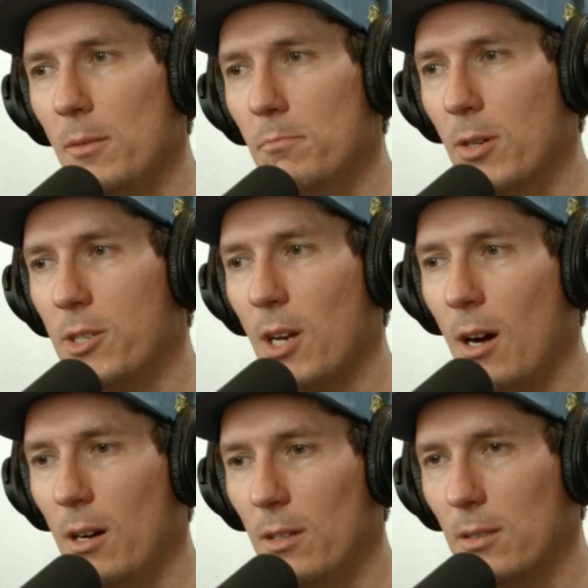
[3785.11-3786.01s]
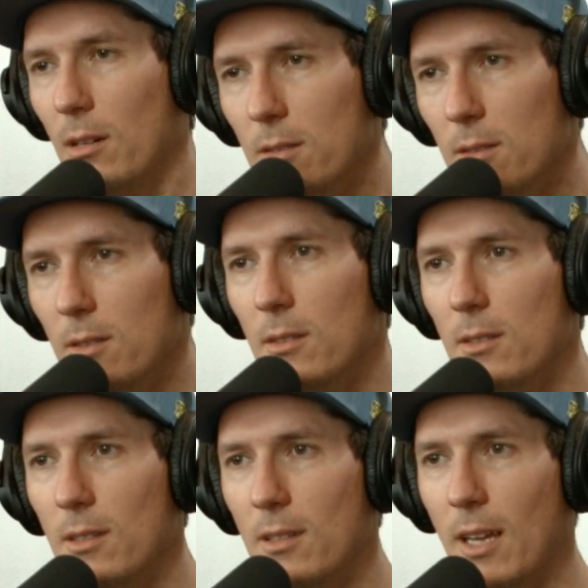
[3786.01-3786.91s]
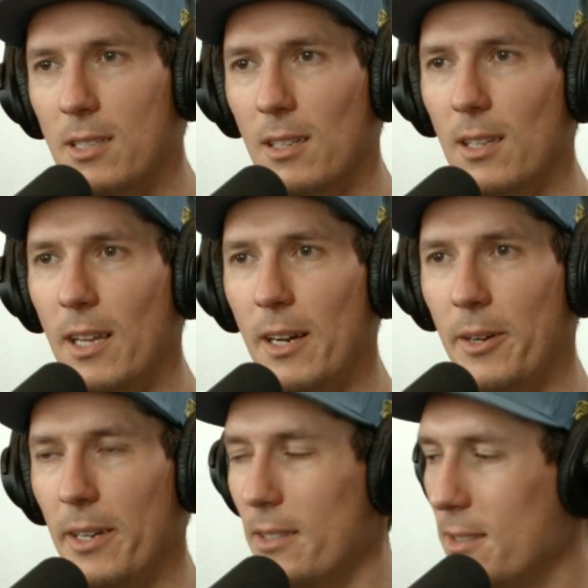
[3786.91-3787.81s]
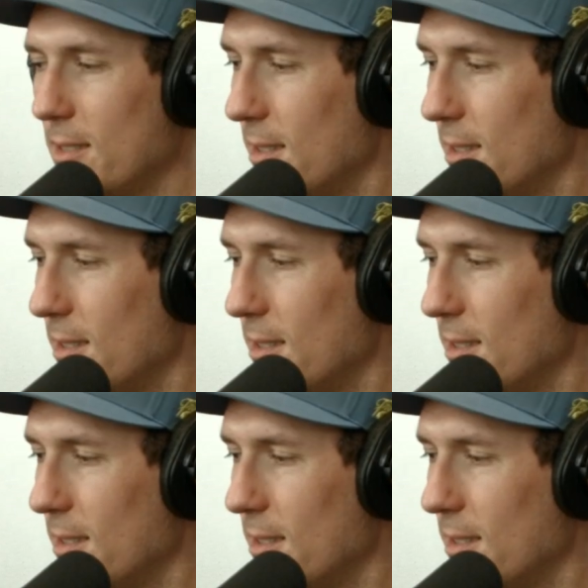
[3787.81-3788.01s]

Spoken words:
a bush hog. That's hilarious.